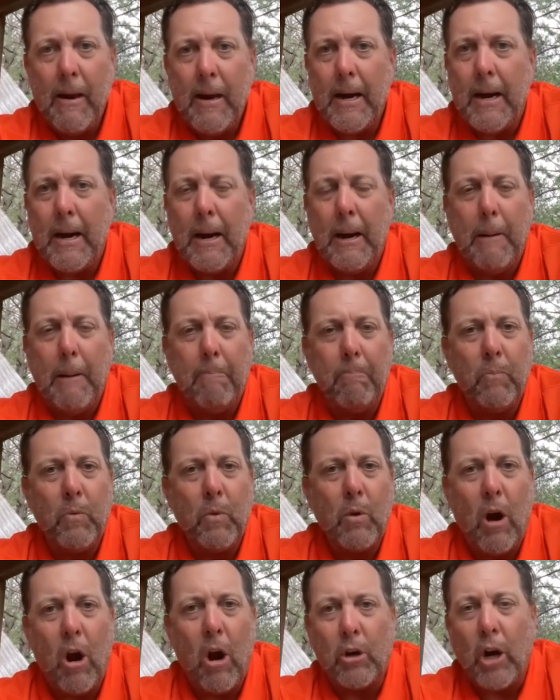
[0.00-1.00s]

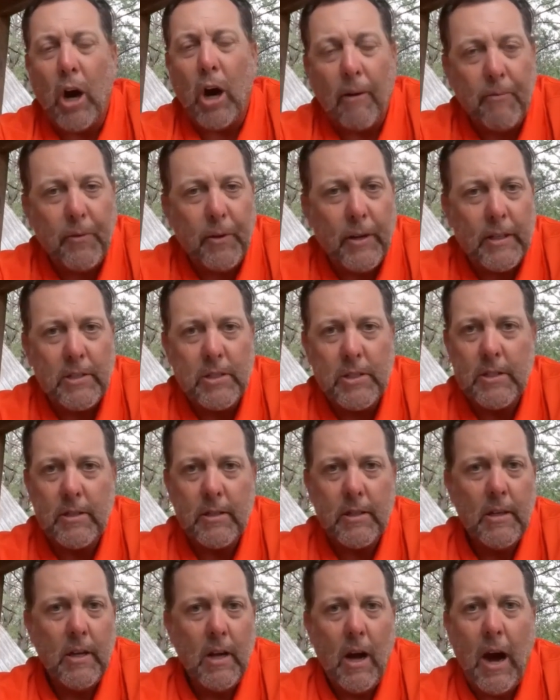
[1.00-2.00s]
Our conference
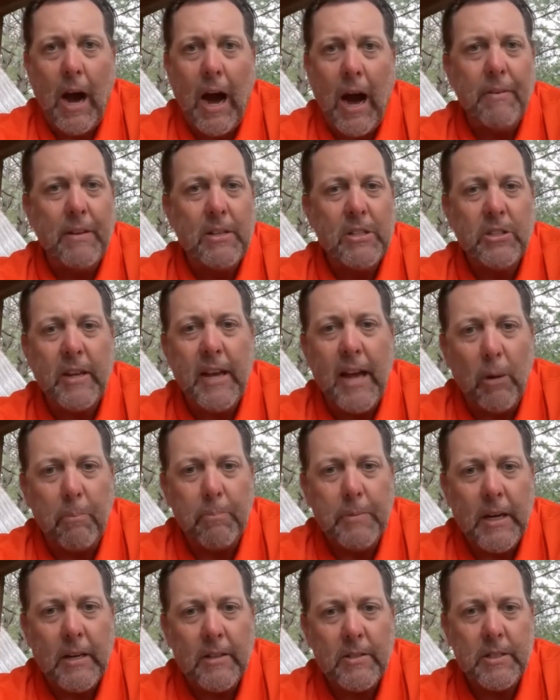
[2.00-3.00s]
obviously
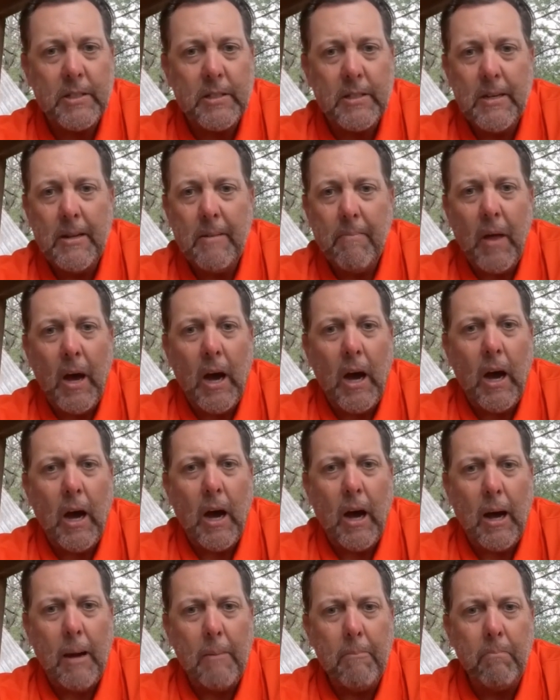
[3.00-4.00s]
helped us,
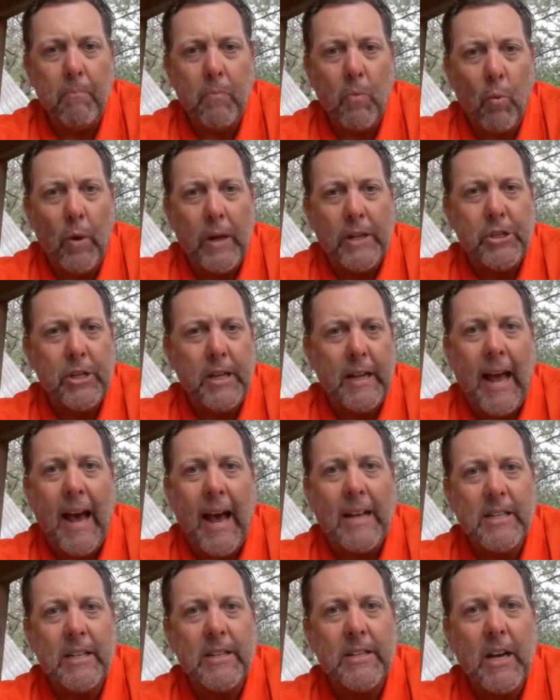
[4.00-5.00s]
which it
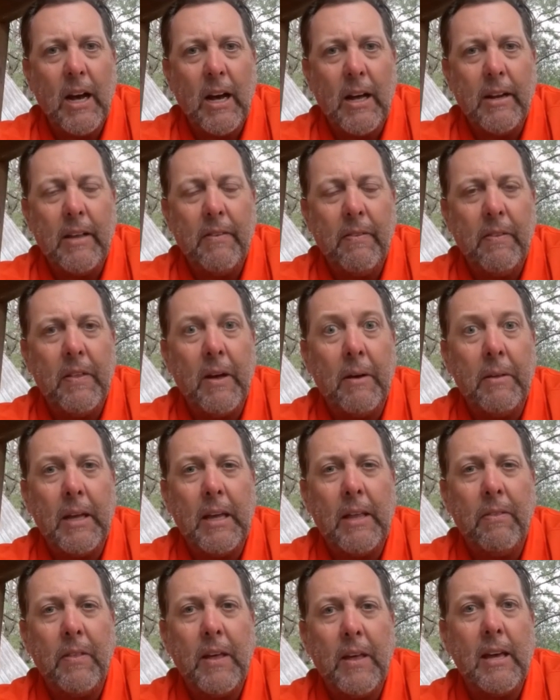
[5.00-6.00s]
hasn't done
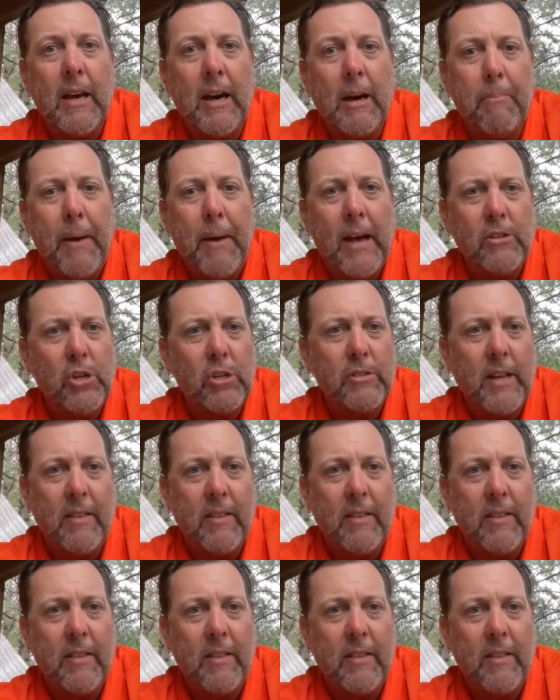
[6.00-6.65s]
in the past years.